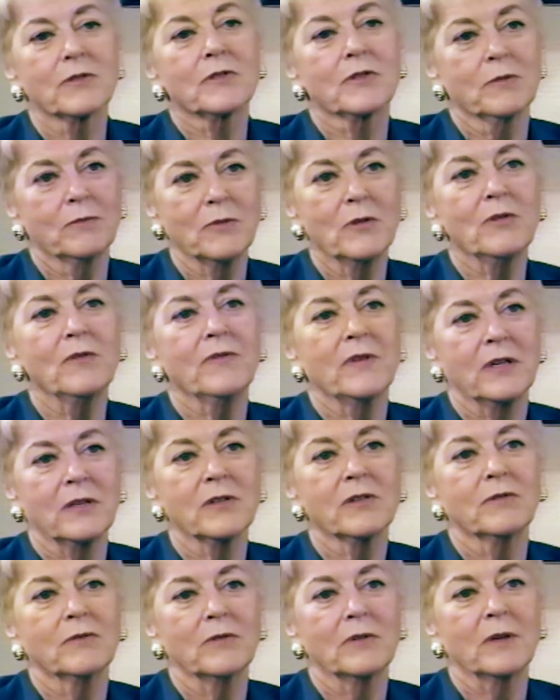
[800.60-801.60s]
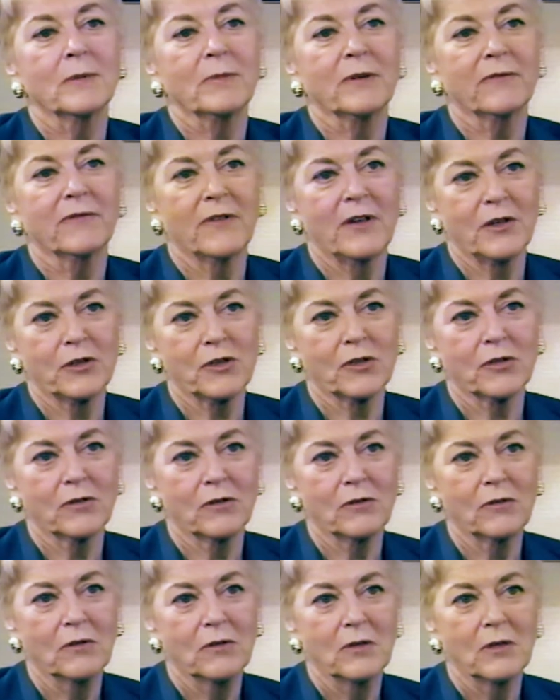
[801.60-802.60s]
to move into a
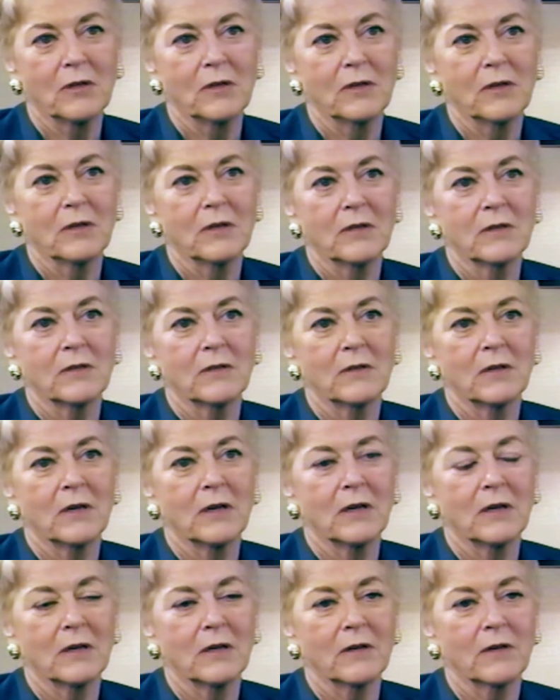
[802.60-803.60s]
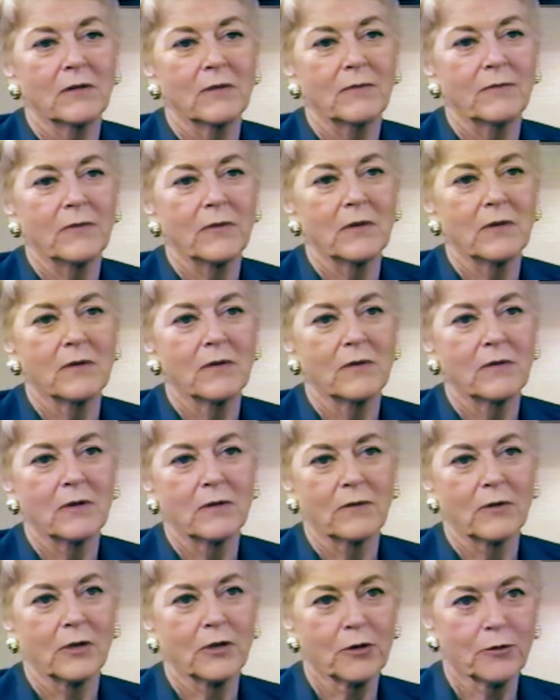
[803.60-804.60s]
professional um,
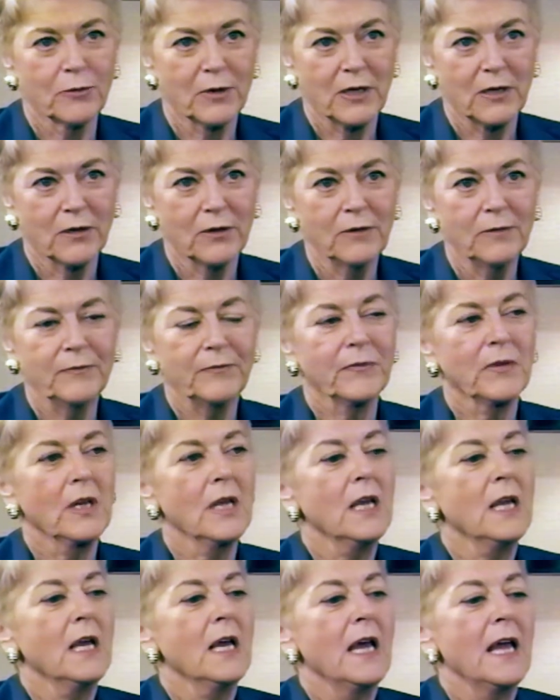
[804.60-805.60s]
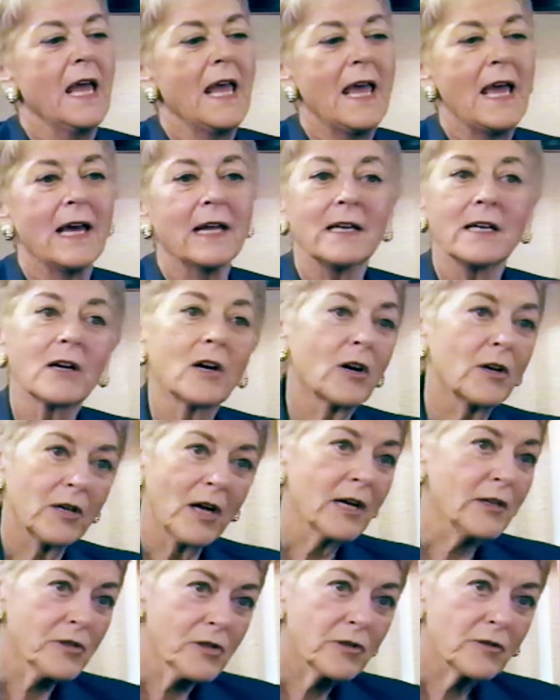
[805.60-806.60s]
uh, career and are
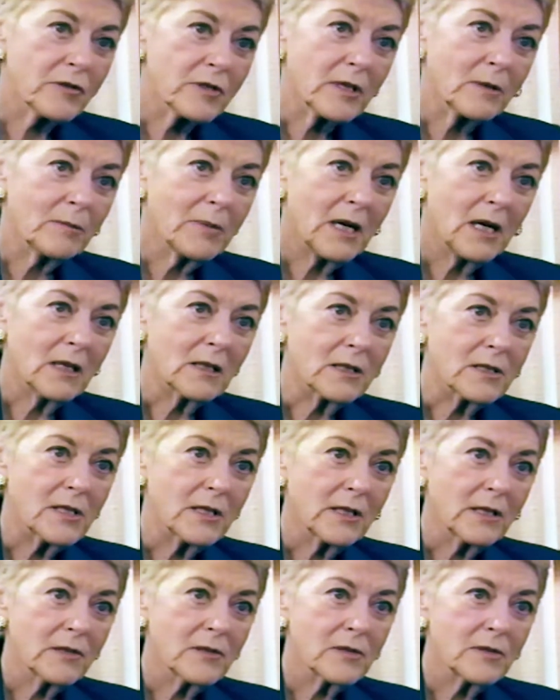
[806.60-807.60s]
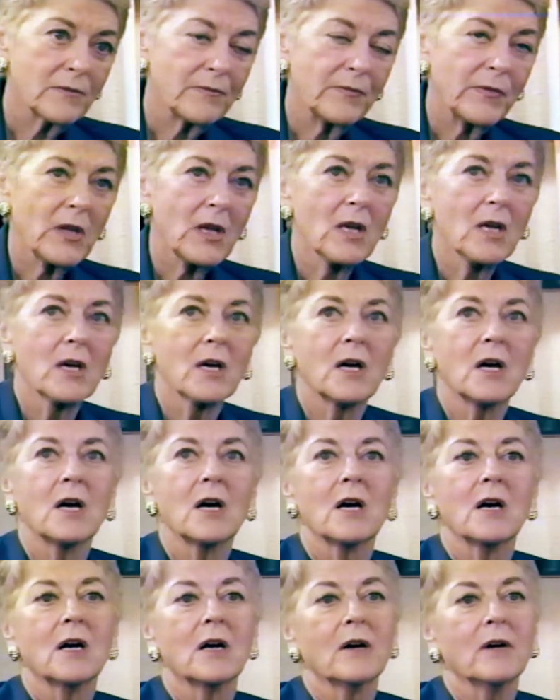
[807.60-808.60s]
not choosing politics.
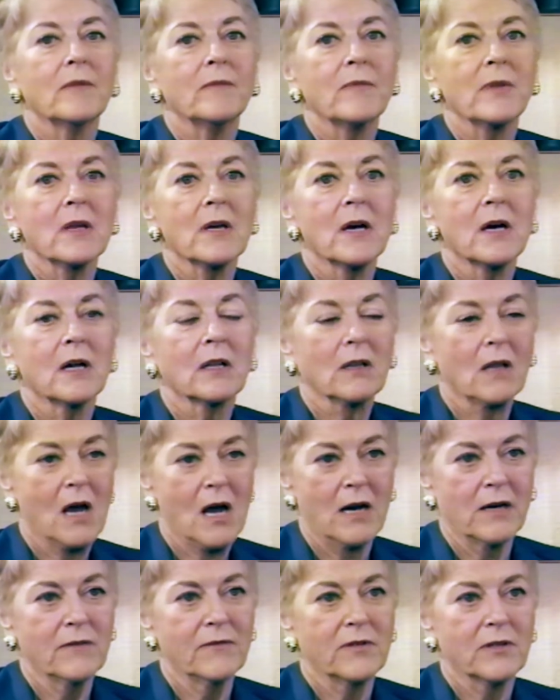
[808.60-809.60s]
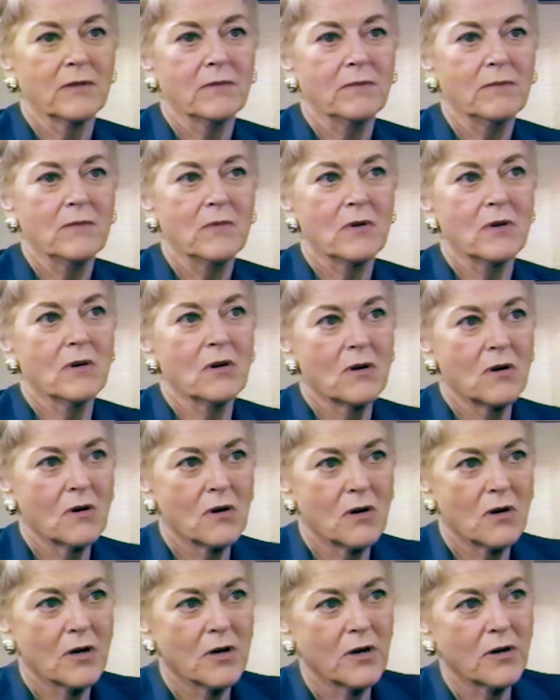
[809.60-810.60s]
Um, a lot of them
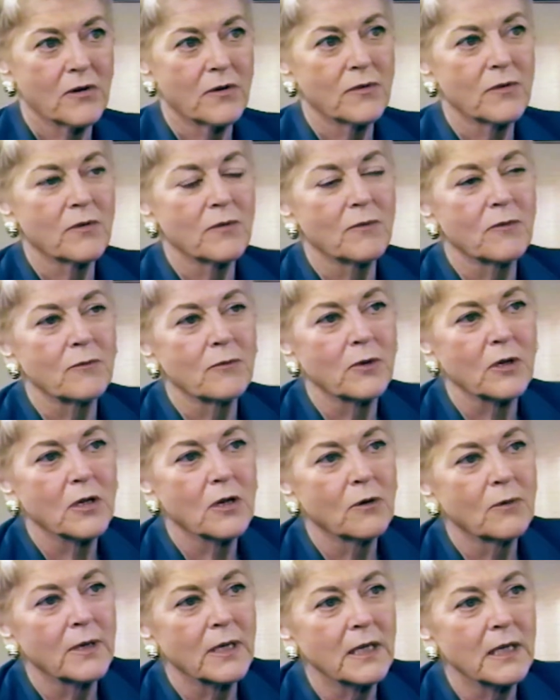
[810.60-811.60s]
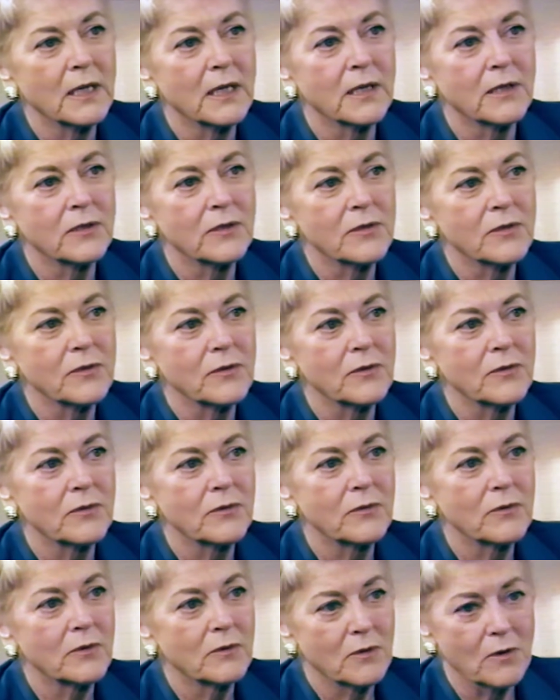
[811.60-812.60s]
are going
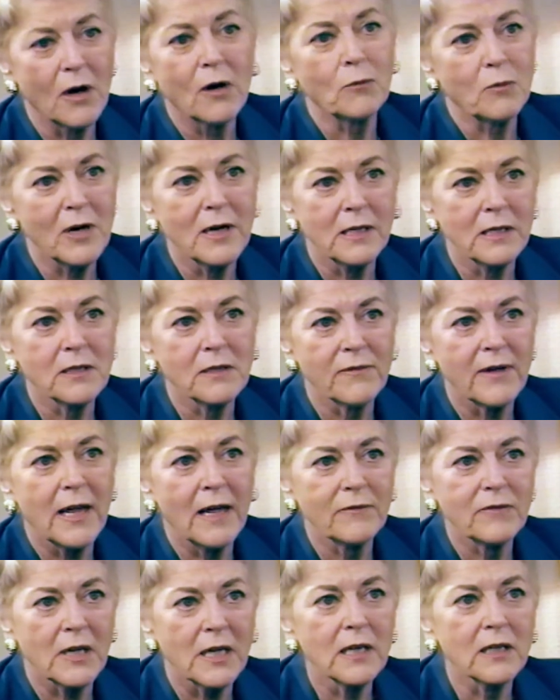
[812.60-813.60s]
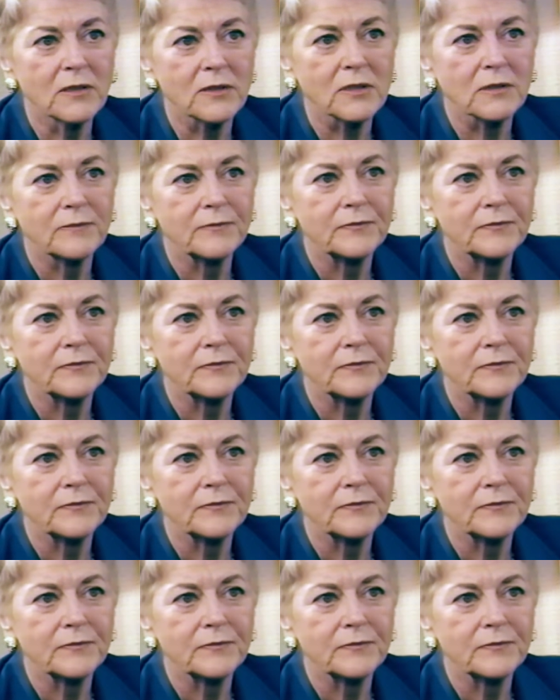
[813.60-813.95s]
into, are wanting to have kids.